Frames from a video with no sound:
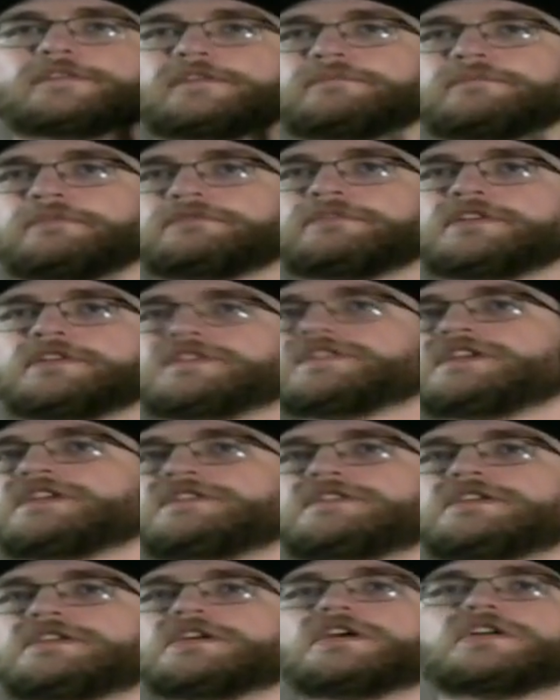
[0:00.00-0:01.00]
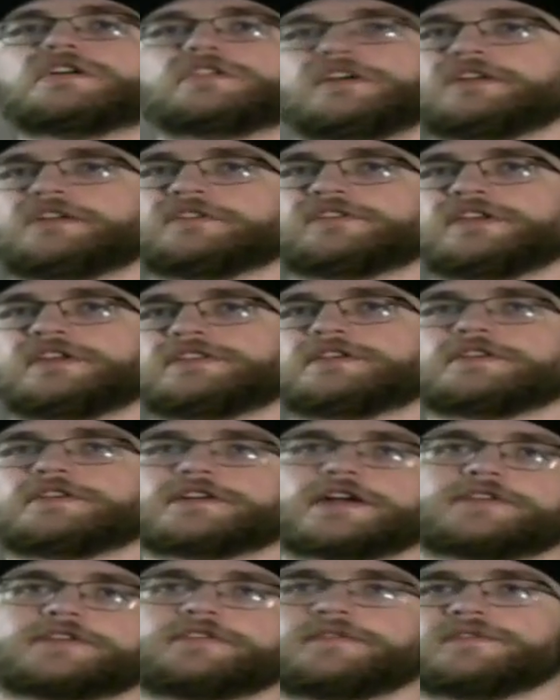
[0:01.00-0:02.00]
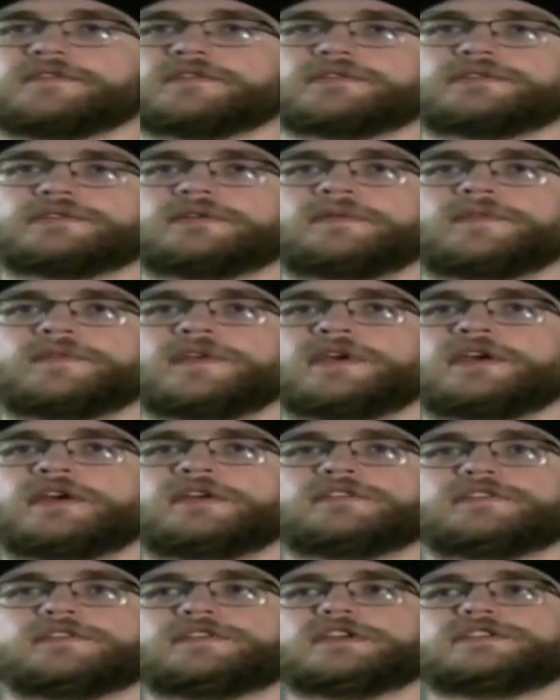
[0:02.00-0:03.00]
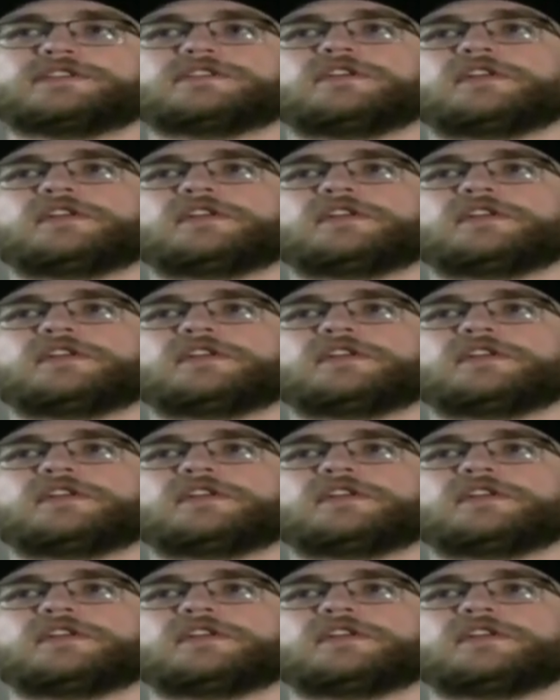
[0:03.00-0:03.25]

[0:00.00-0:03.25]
So let's talk about the differences between CTR and CTR Nitro Fuel.